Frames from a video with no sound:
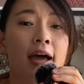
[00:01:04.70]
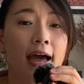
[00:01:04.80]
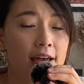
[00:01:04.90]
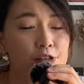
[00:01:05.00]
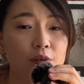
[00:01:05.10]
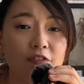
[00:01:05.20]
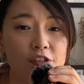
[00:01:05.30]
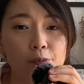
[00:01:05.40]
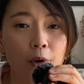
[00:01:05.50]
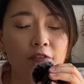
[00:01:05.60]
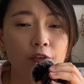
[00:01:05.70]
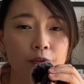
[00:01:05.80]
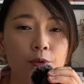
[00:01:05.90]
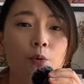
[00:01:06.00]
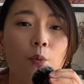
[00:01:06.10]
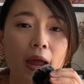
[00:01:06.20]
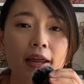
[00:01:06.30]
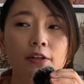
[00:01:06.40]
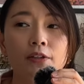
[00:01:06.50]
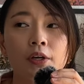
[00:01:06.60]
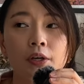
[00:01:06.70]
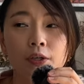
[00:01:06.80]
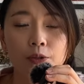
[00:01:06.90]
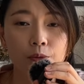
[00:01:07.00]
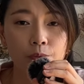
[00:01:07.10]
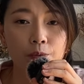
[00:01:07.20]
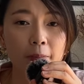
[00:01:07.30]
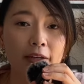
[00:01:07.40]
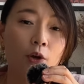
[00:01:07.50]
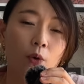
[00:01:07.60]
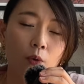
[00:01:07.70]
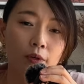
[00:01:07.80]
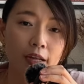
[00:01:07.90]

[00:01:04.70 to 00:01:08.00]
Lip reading: as a reference point for you when you make your own